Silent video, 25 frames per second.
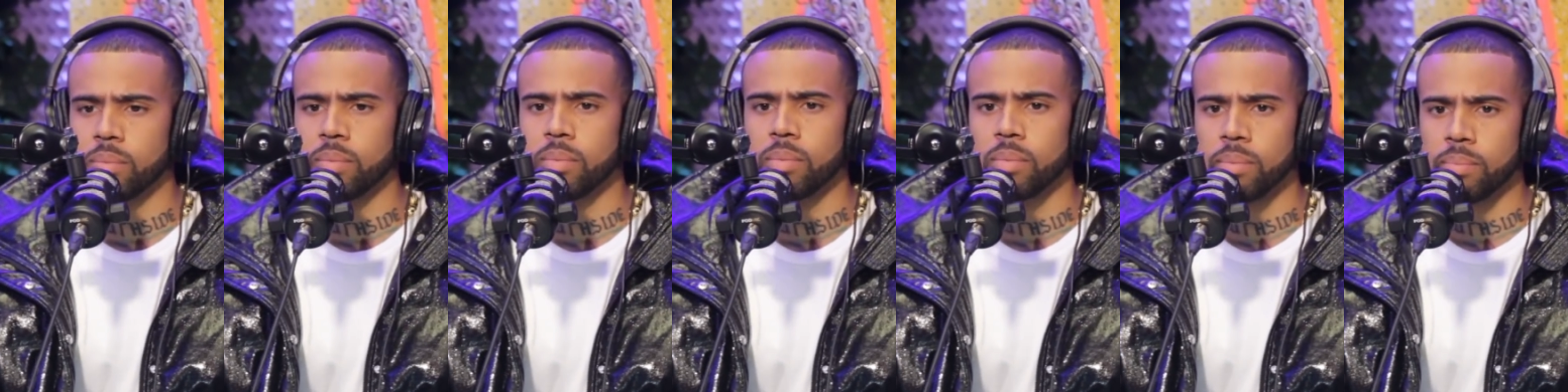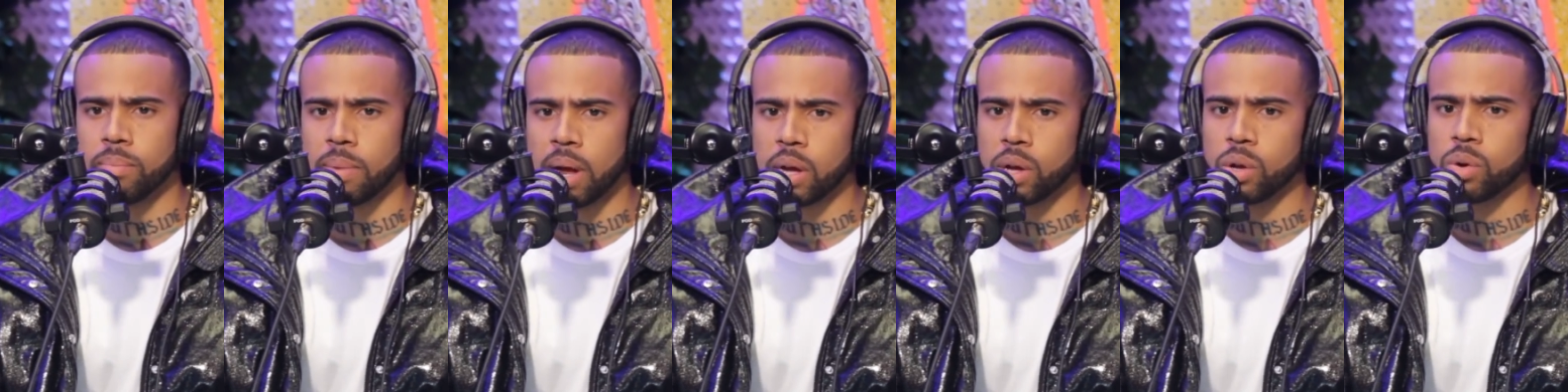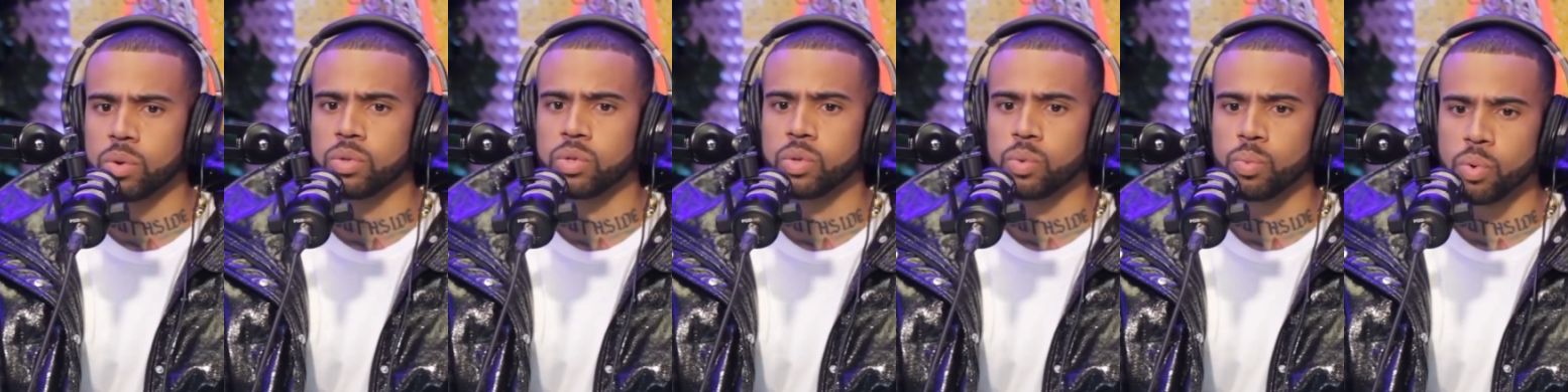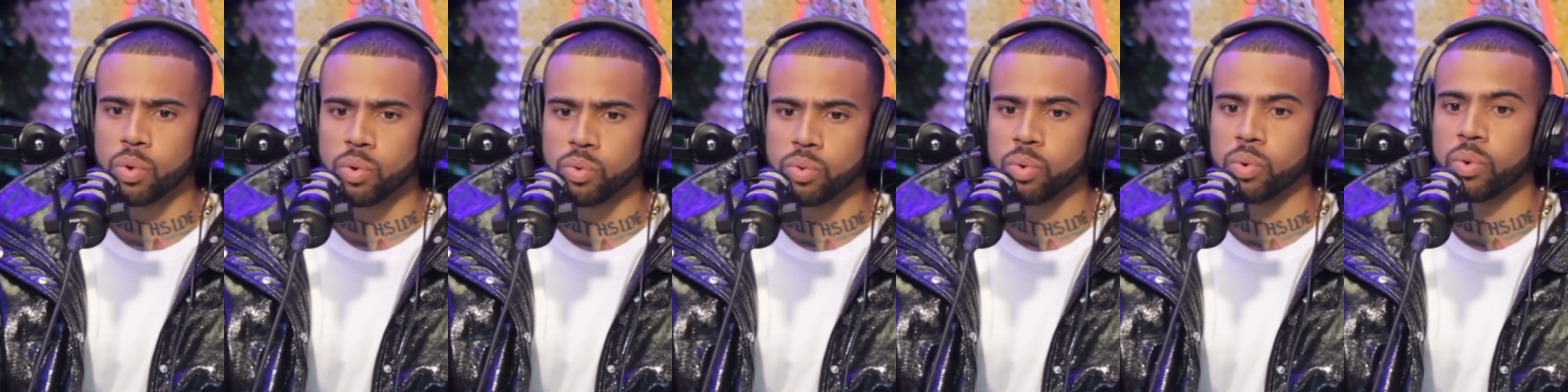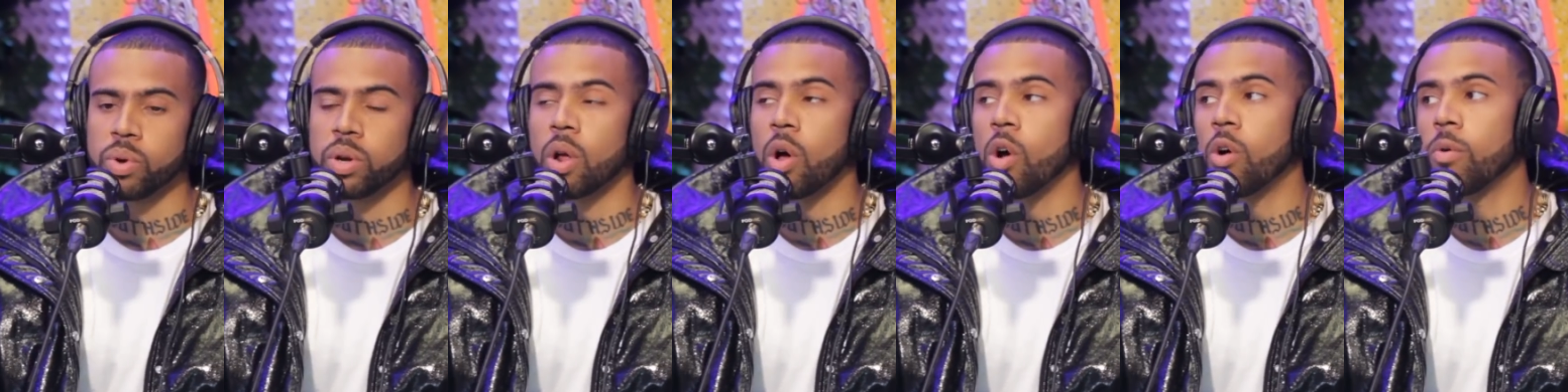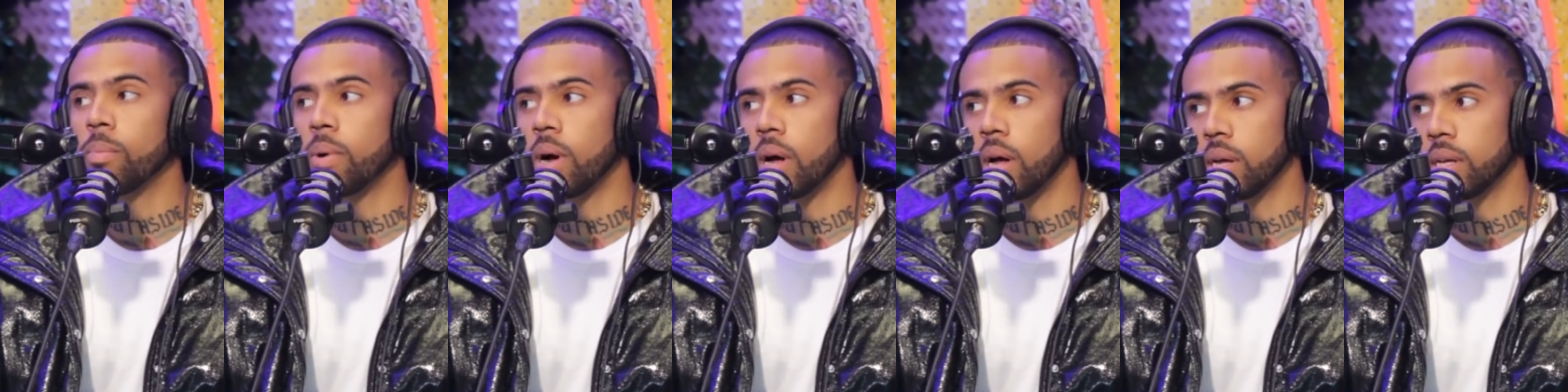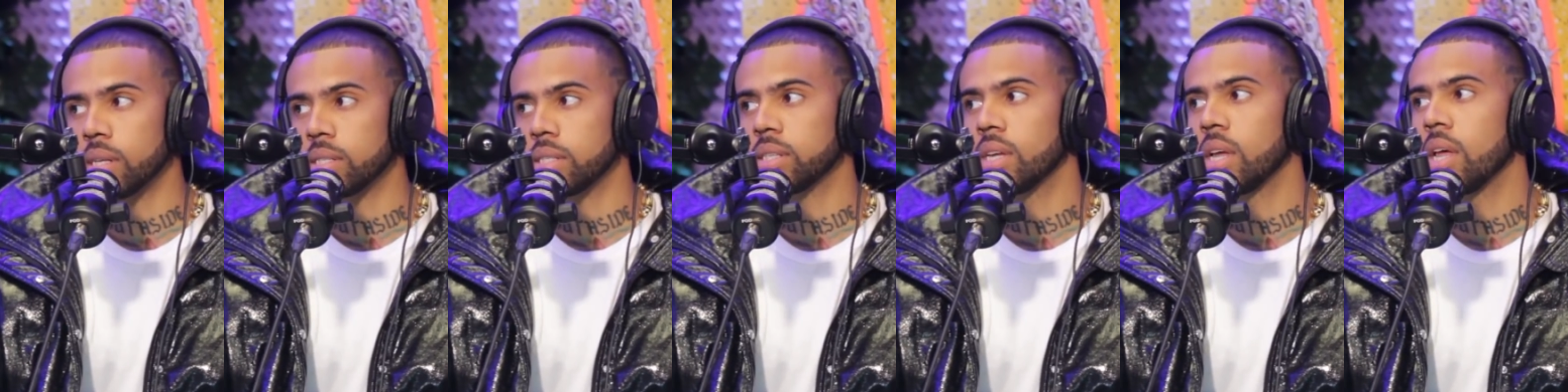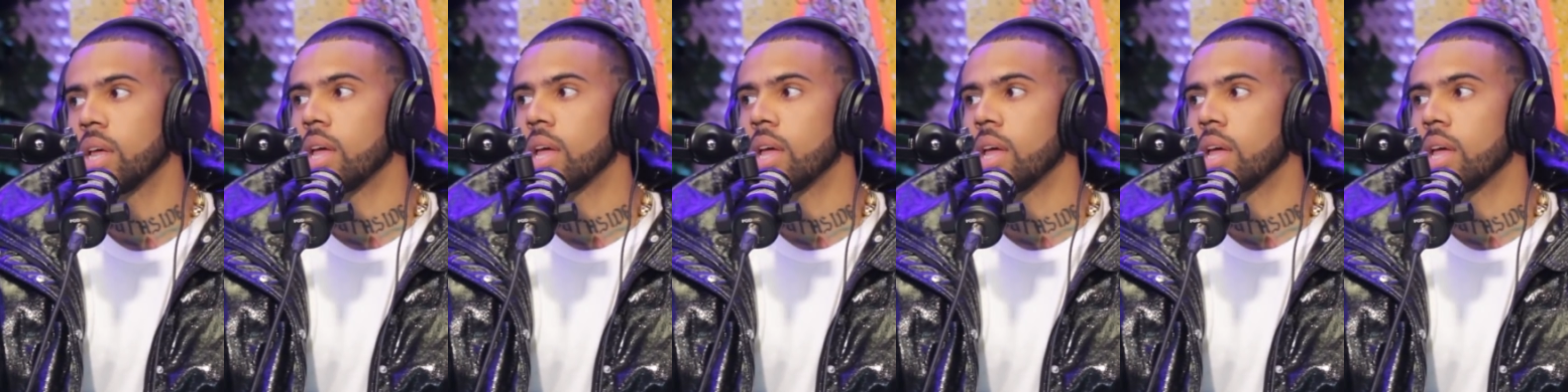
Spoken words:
Mike Uzawuru and Omas.